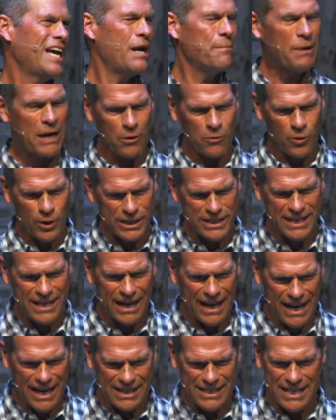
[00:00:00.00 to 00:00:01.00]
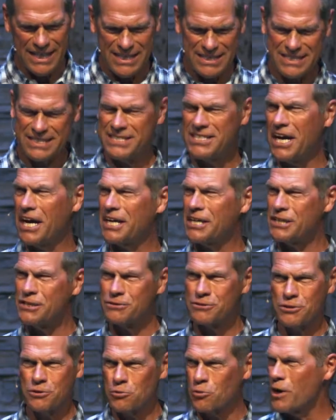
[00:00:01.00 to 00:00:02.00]
about what God has done,
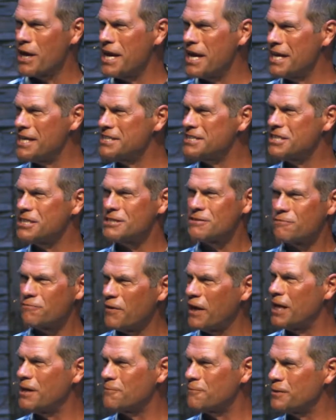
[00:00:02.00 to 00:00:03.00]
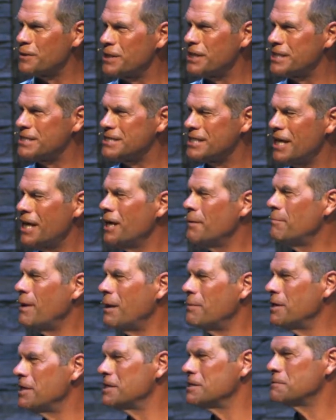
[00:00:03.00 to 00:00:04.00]
his grace, his faithfulness,
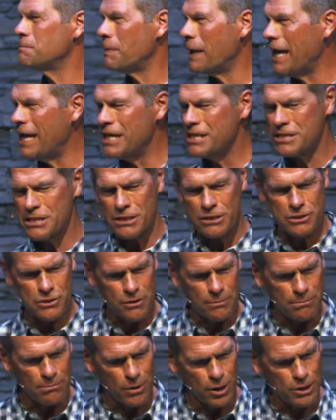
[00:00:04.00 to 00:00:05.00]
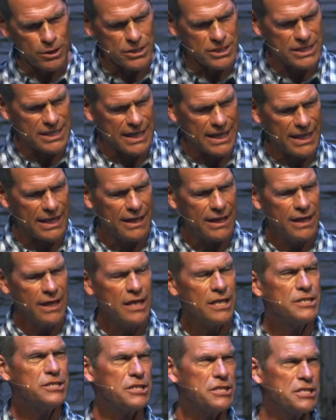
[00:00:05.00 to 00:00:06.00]
maybe his patience or mercy,
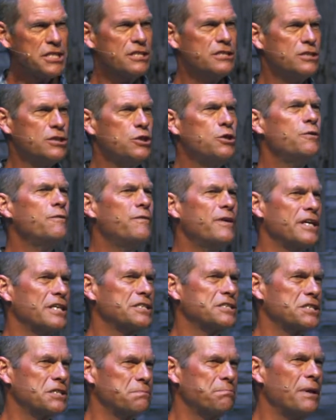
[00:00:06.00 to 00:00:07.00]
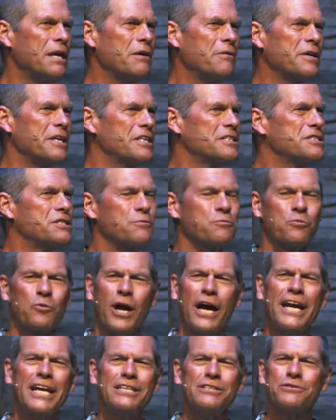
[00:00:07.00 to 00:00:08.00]
just as you've experienced
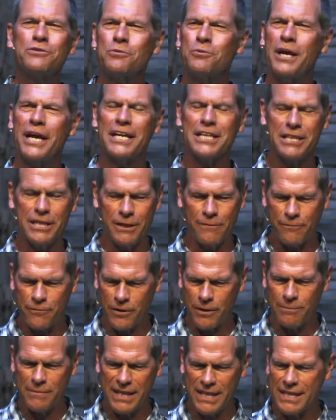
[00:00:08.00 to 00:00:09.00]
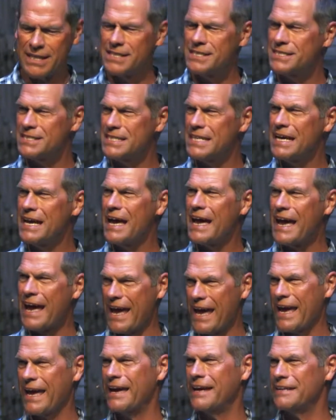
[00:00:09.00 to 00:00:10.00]
right directly from his
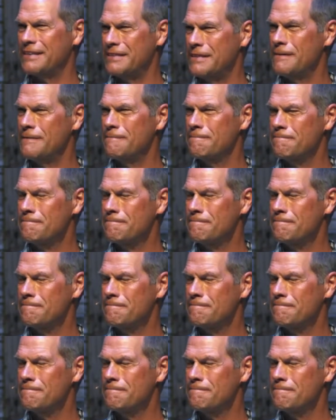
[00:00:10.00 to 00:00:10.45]
hand.